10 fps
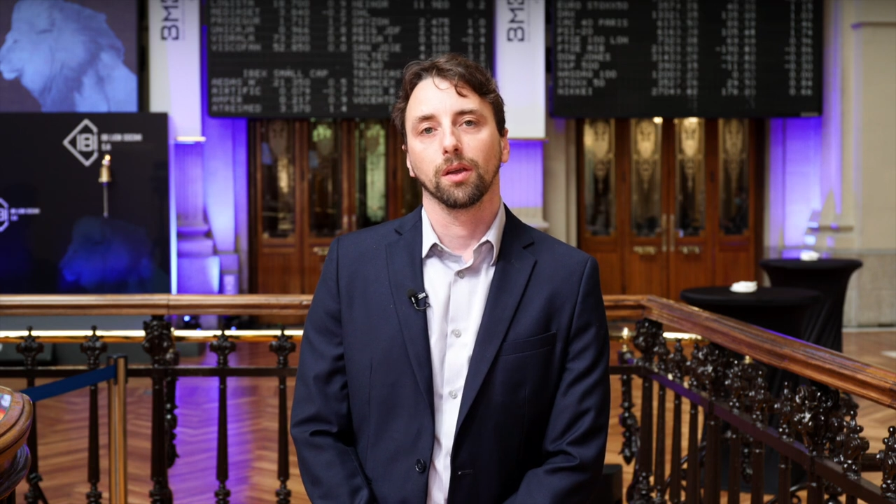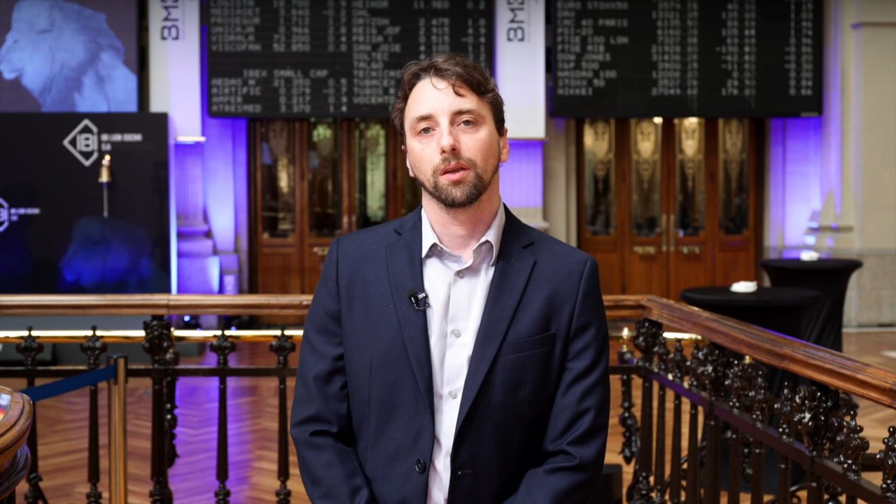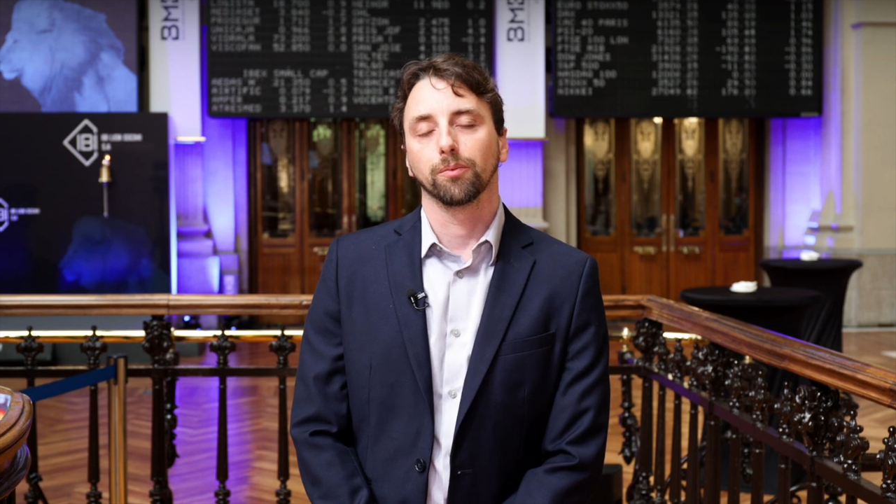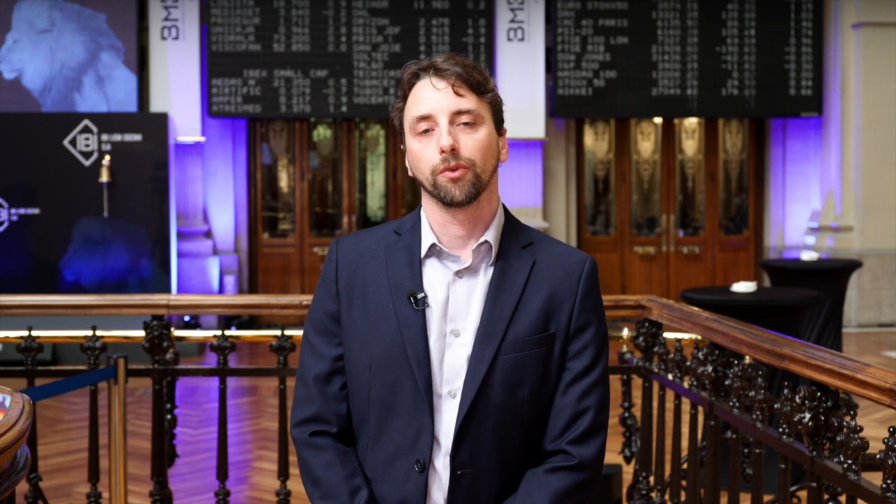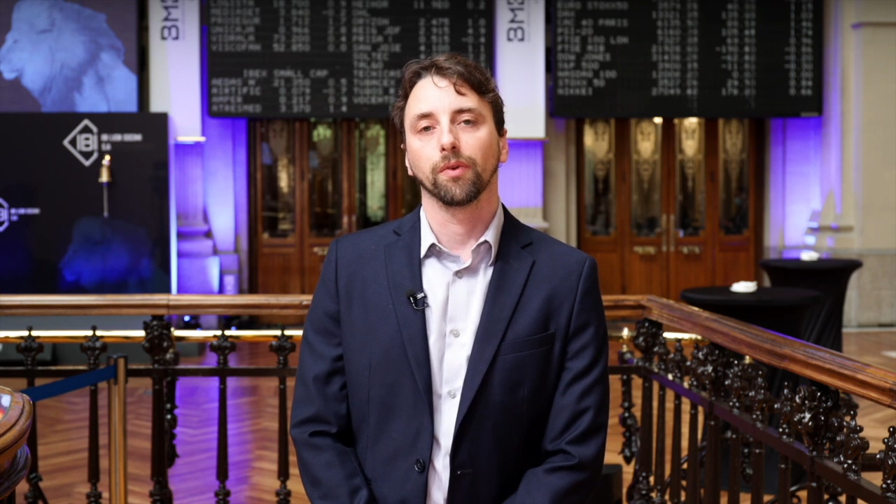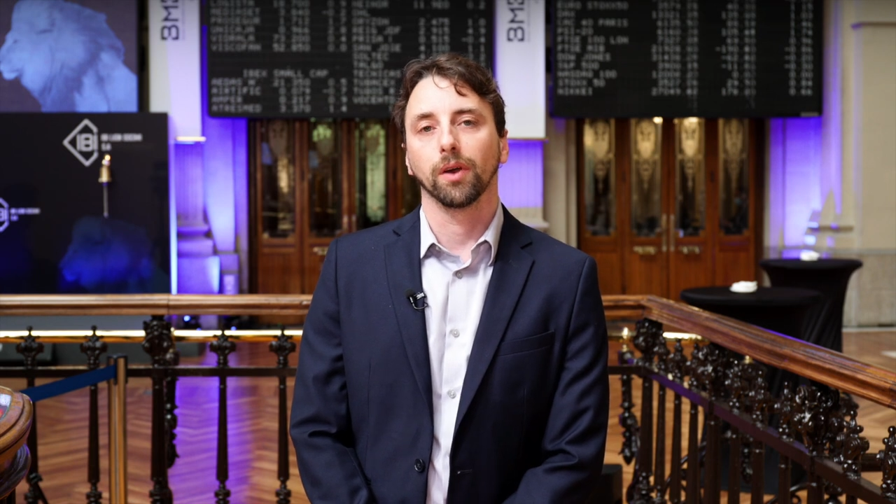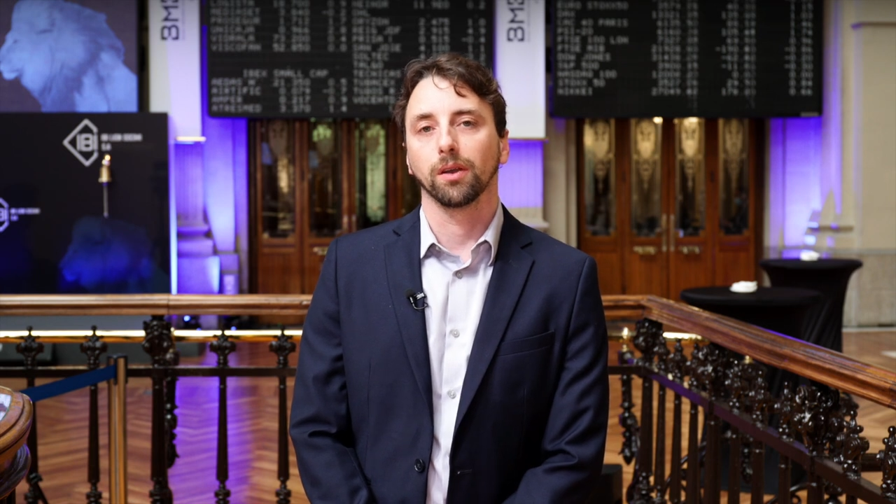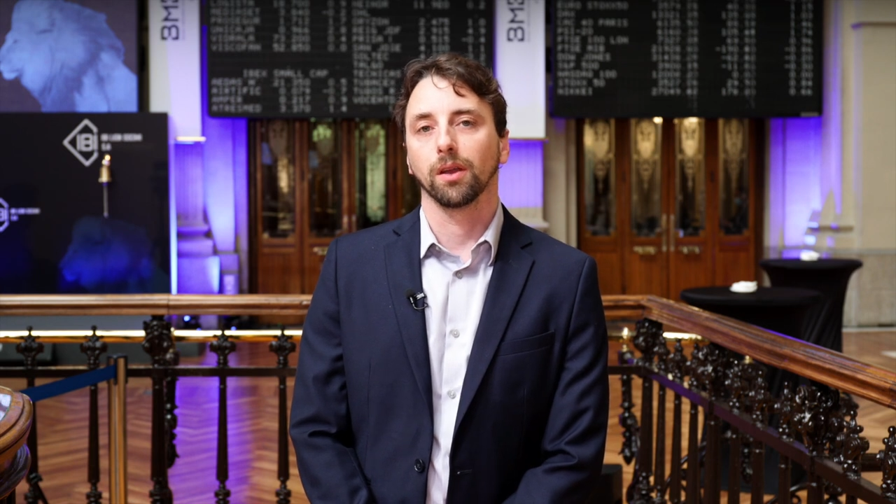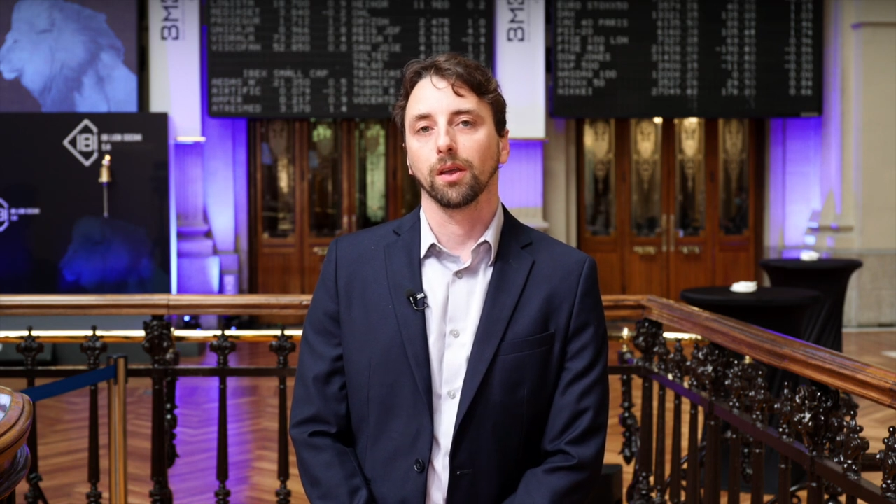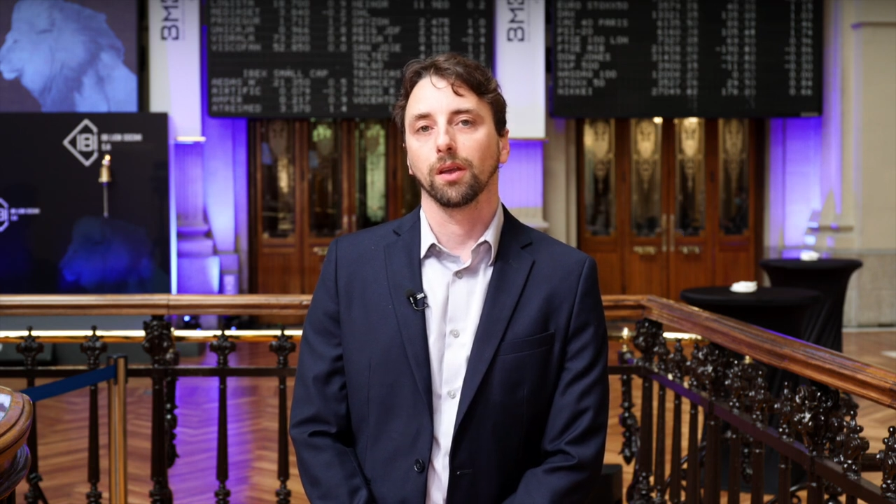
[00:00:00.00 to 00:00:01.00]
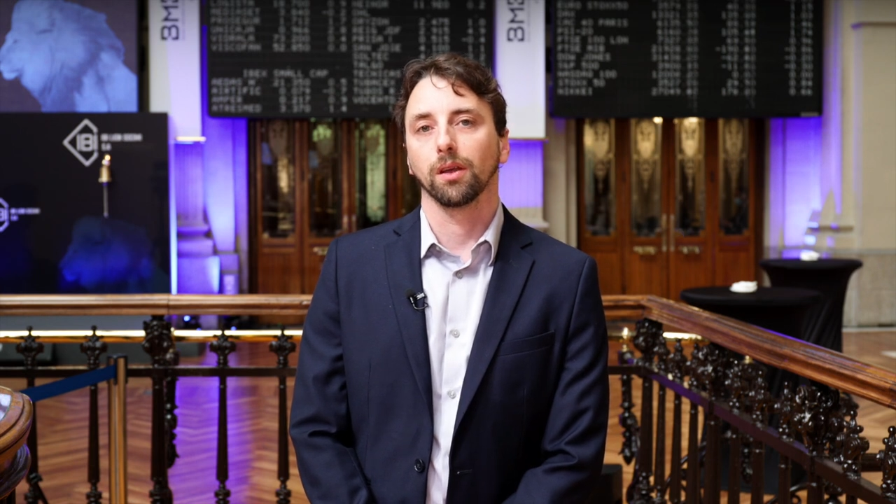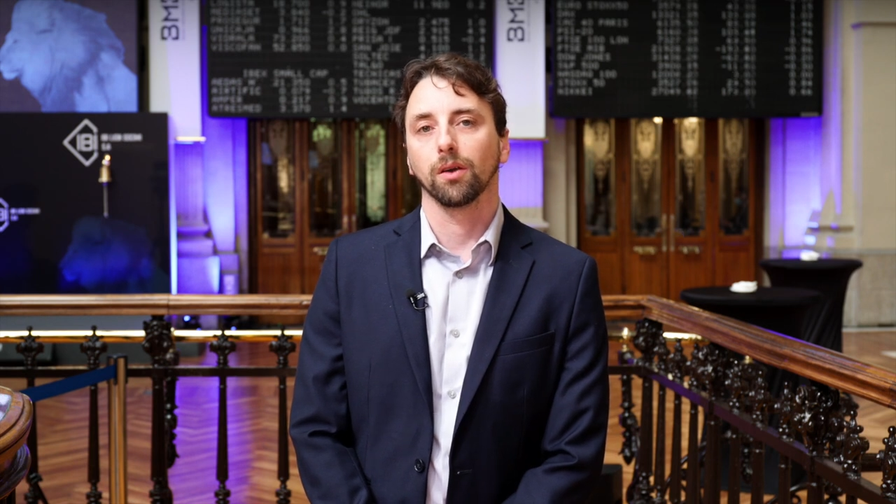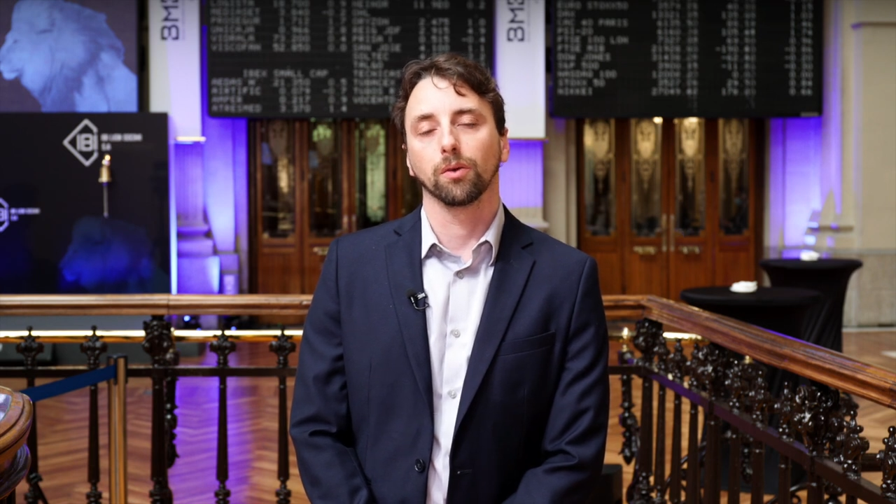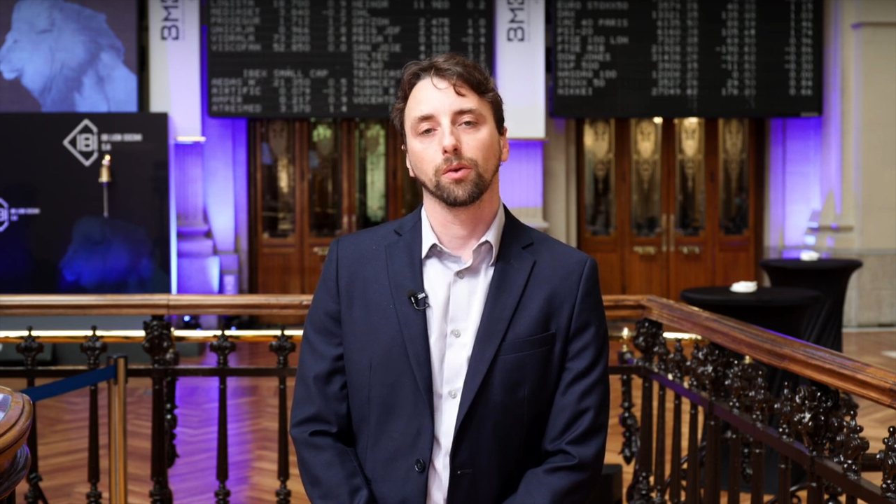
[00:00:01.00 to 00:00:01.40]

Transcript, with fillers: and provide uh,